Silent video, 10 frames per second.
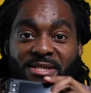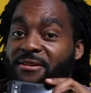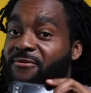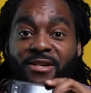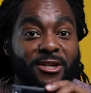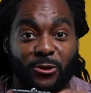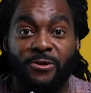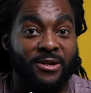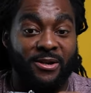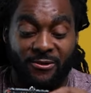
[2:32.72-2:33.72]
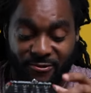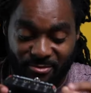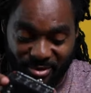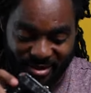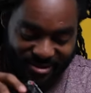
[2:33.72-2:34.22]
This video is all over
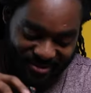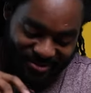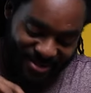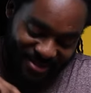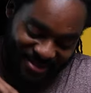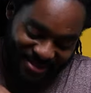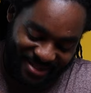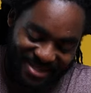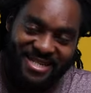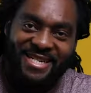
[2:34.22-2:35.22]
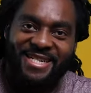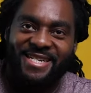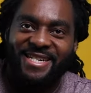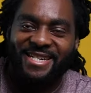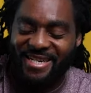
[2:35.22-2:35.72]
the place.